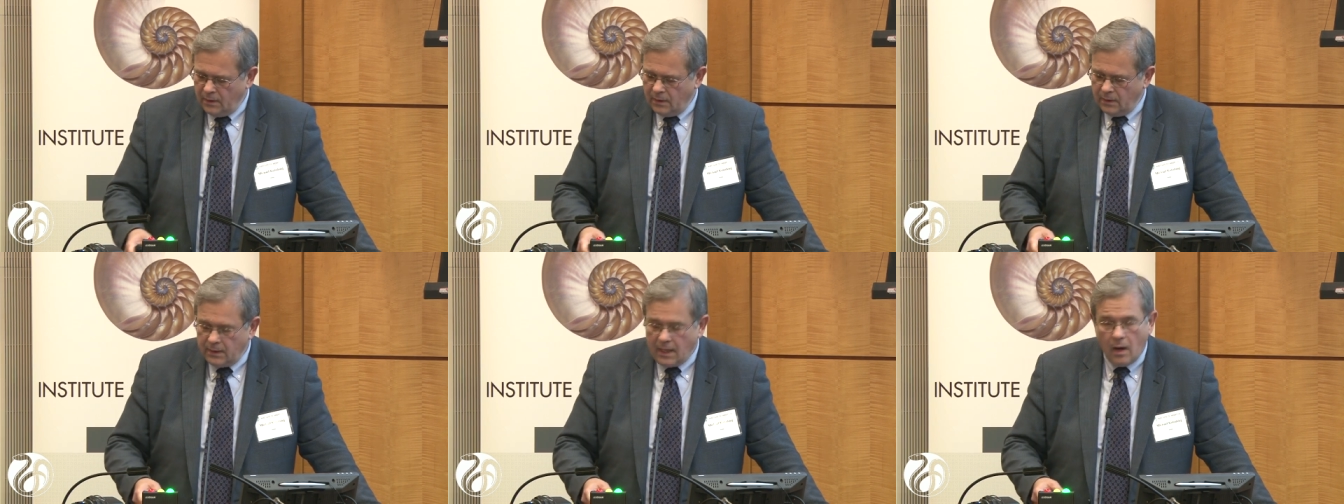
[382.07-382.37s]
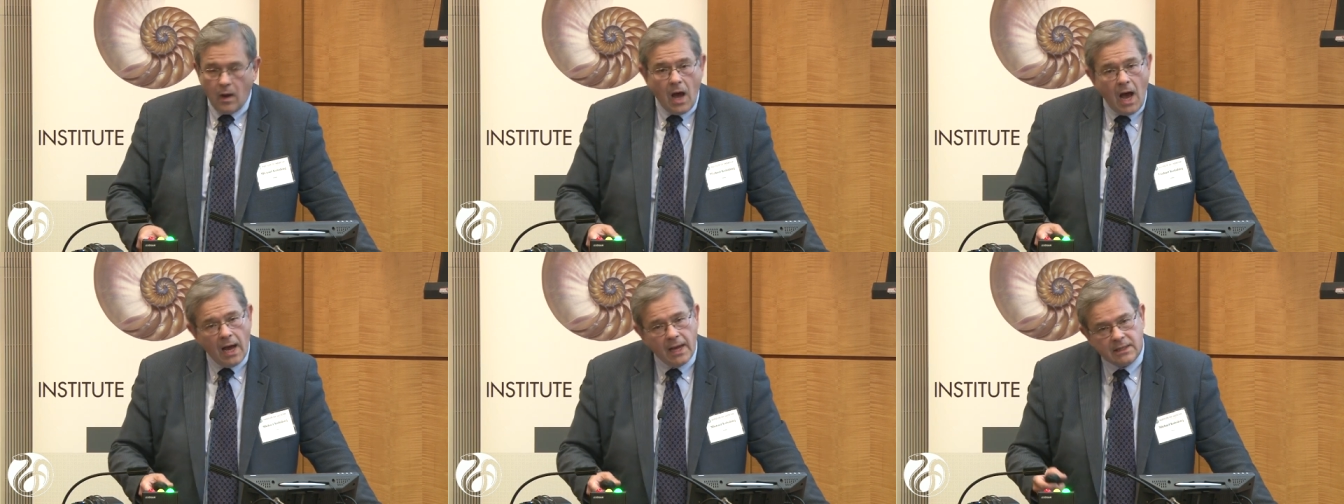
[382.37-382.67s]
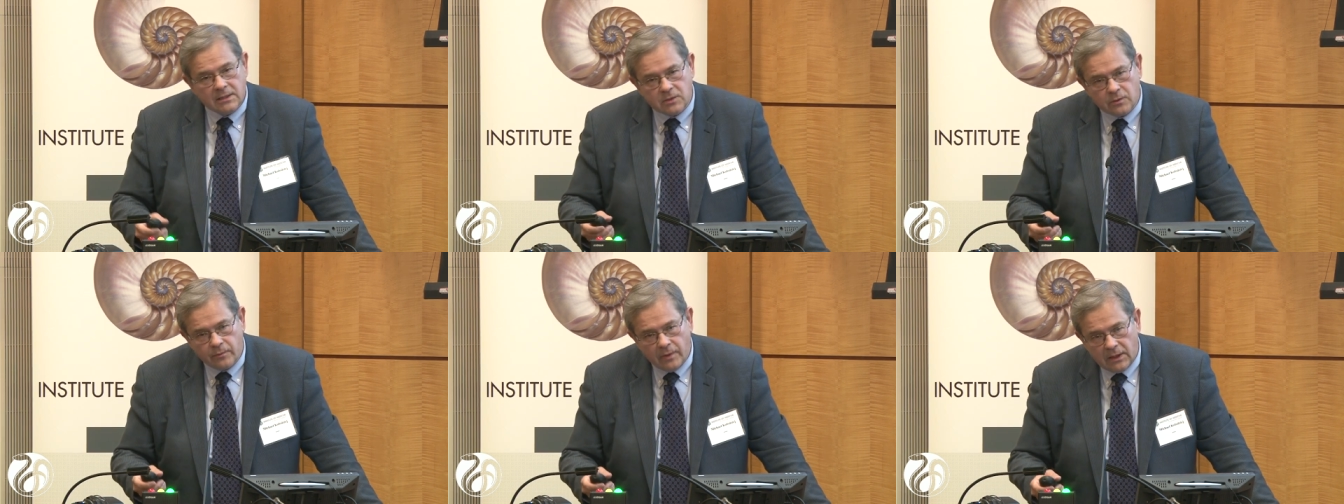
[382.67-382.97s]
Now, high
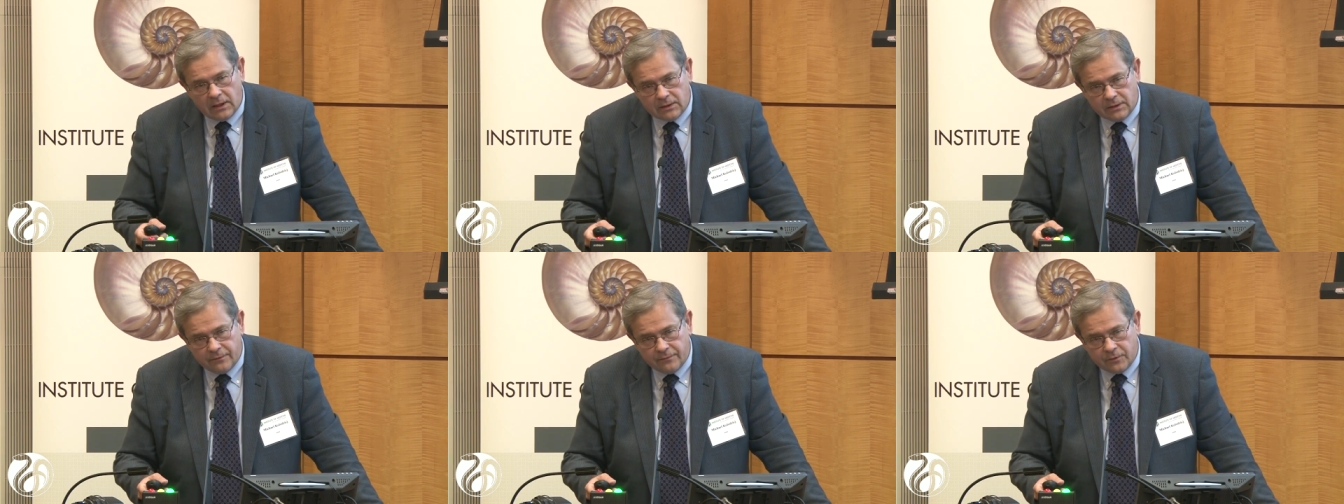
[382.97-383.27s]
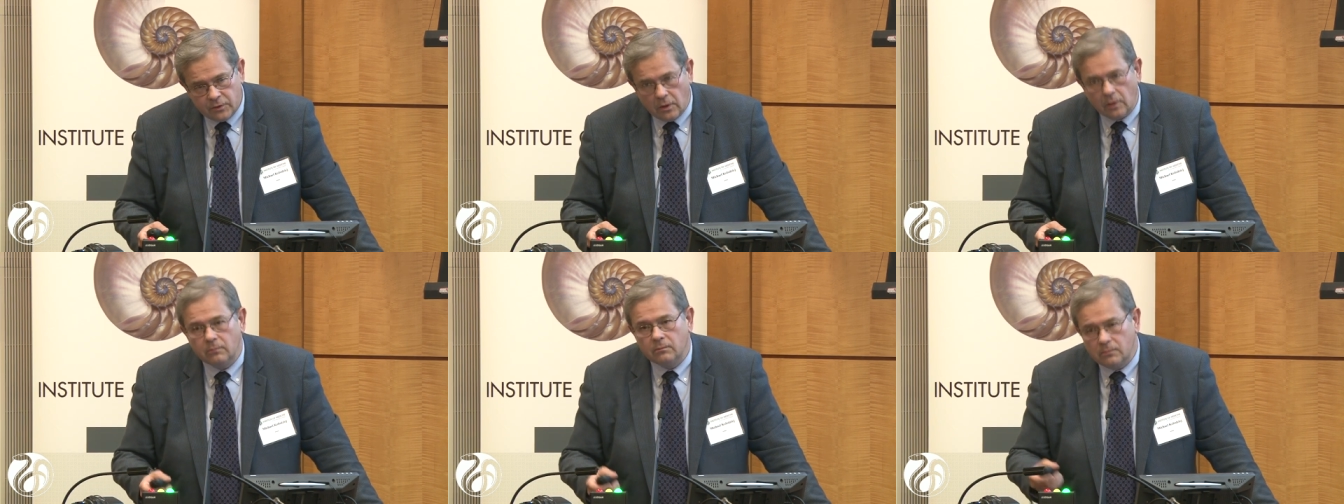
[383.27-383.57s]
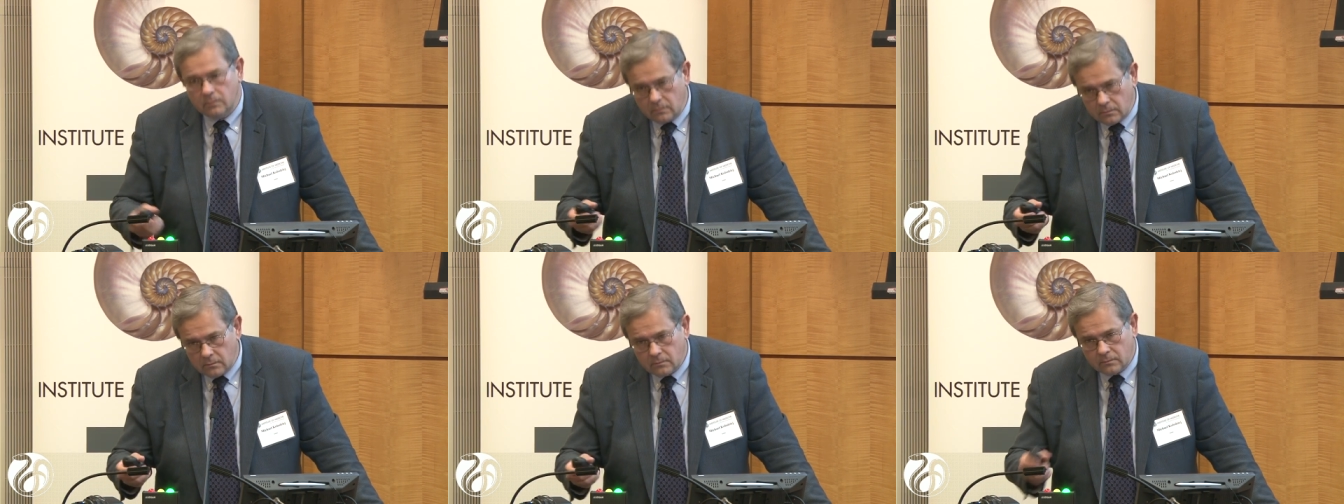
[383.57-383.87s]
is a relative term,
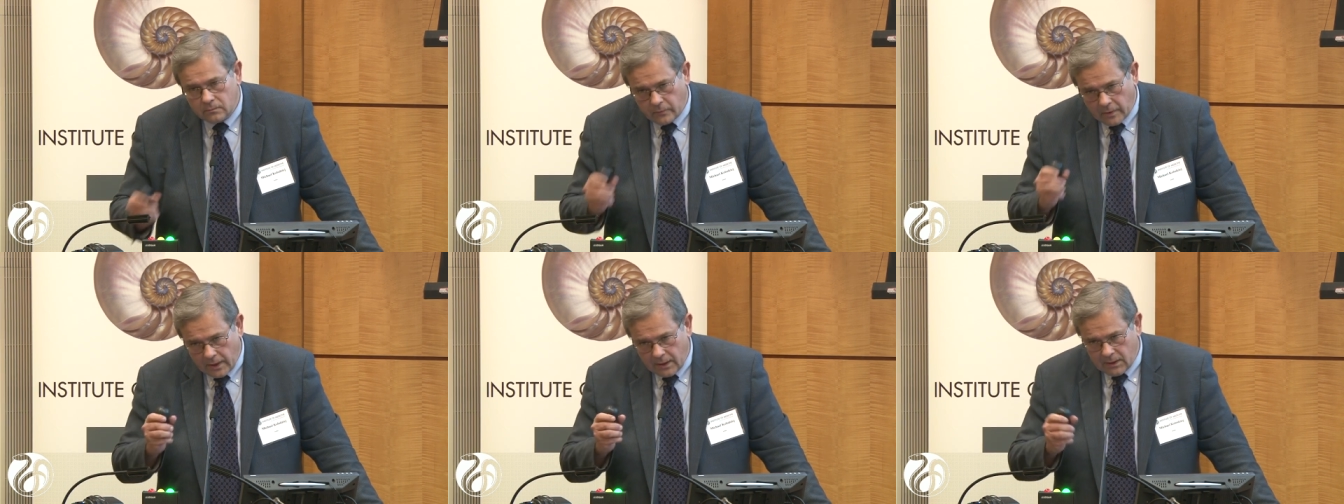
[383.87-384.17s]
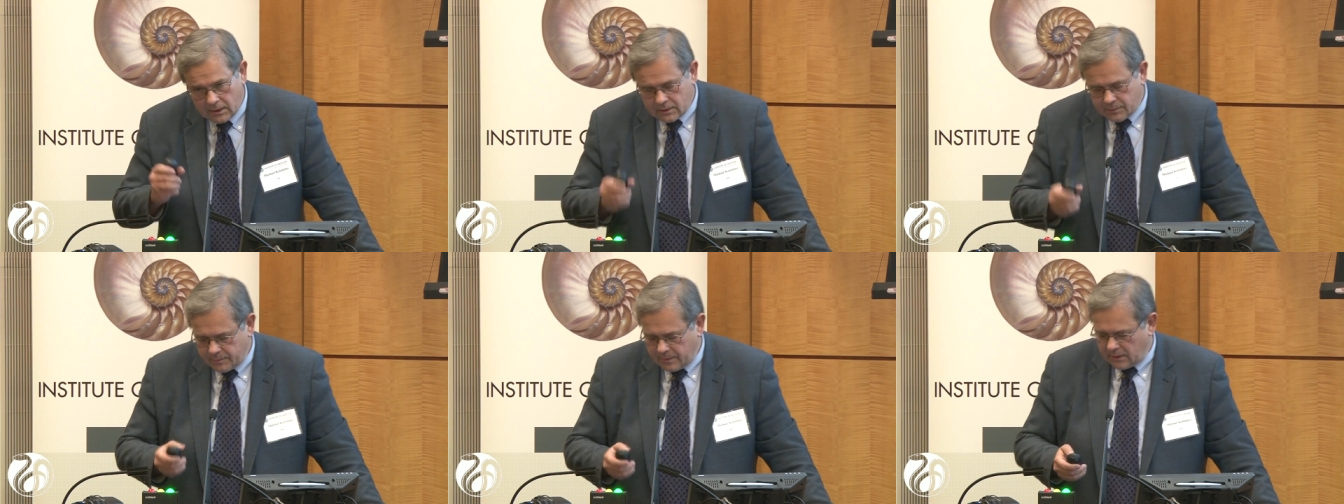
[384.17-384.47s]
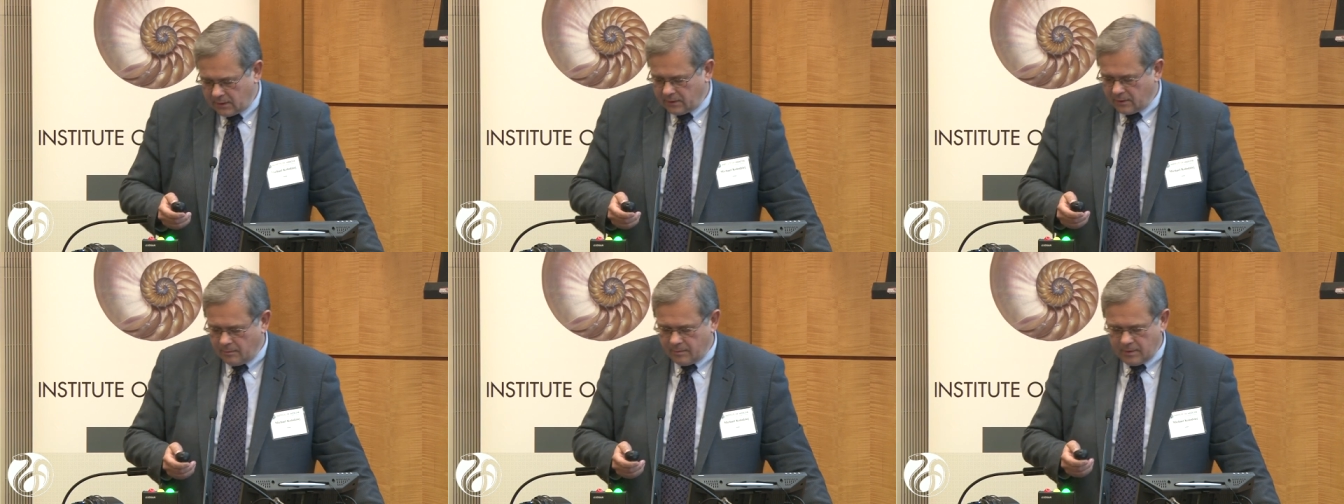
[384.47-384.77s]
right? Let's be
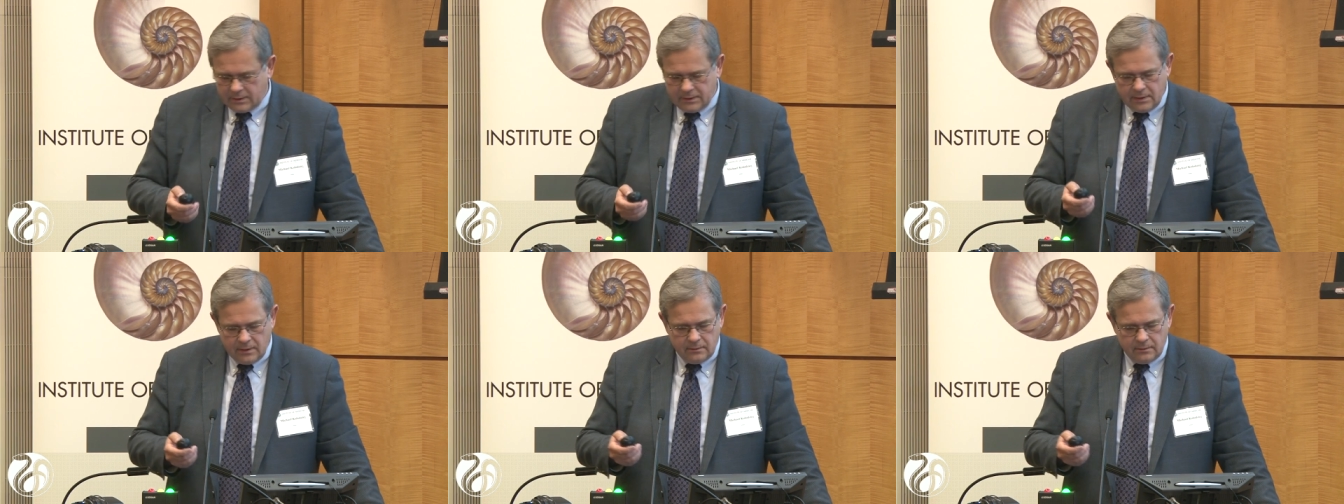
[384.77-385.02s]
clear about that.